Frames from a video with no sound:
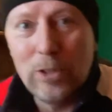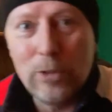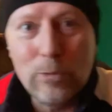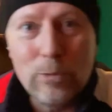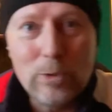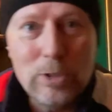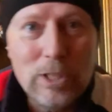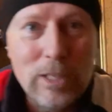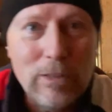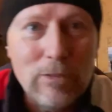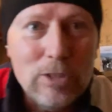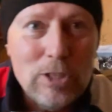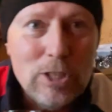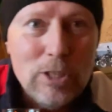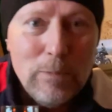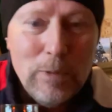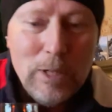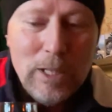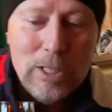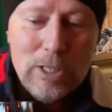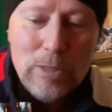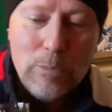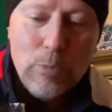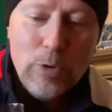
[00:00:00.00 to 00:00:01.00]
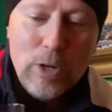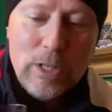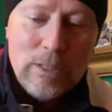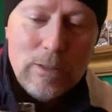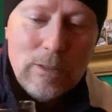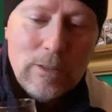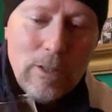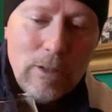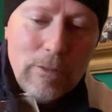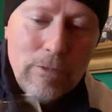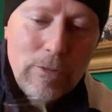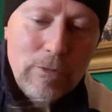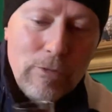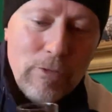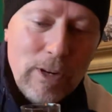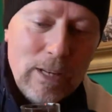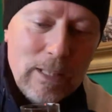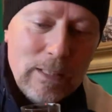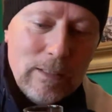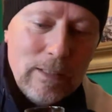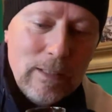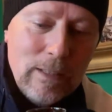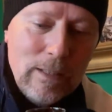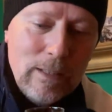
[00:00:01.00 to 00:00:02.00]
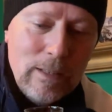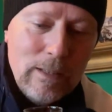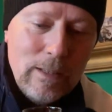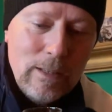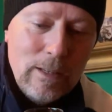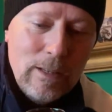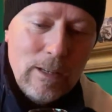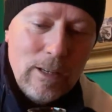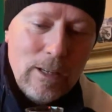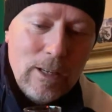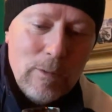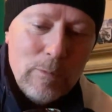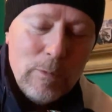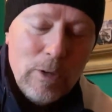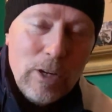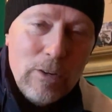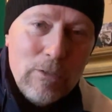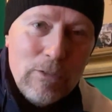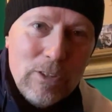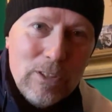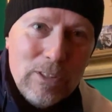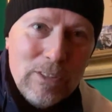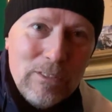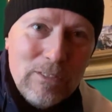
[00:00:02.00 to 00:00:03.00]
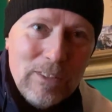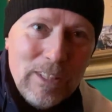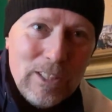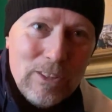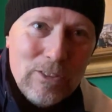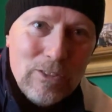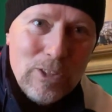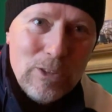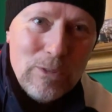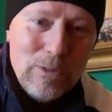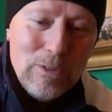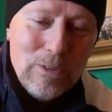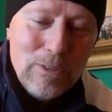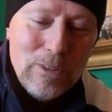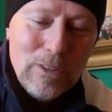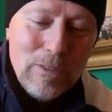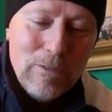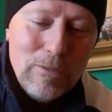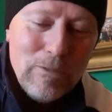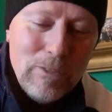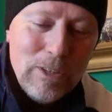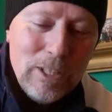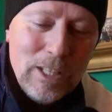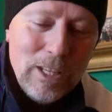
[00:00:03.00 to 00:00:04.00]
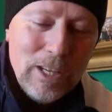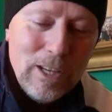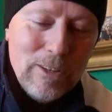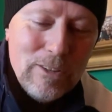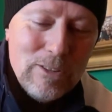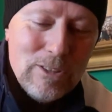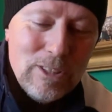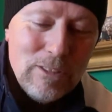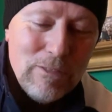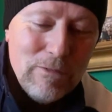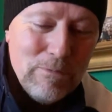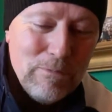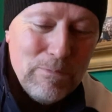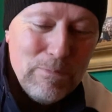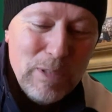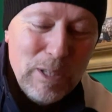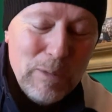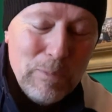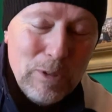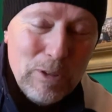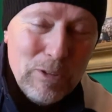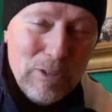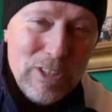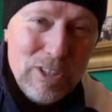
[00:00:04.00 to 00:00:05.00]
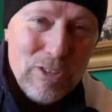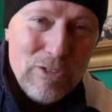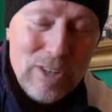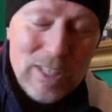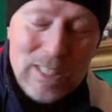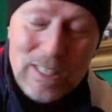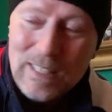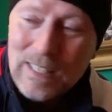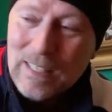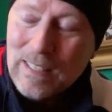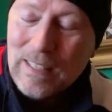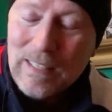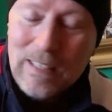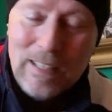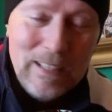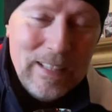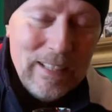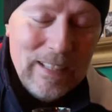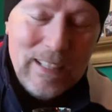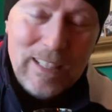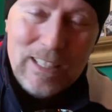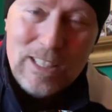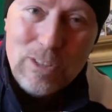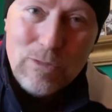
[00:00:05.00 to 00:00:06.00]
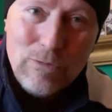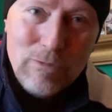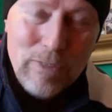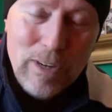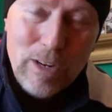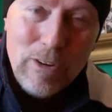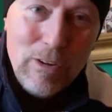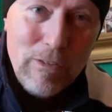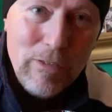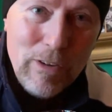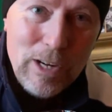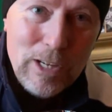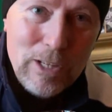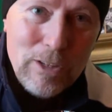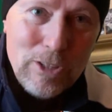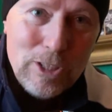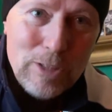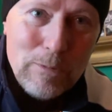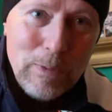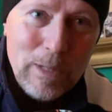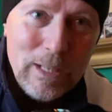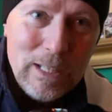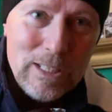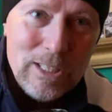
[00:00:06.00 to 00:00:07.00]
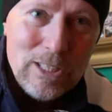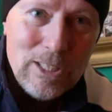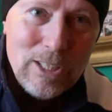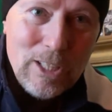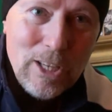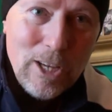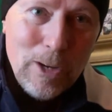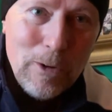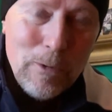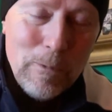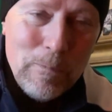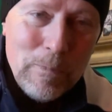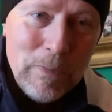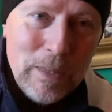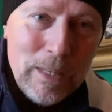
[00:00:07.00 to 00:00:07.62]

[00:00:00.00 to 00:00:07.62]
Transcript: that was given to me as a present off a friend over the next few videos if people are interested. It's a very, very nice place to go.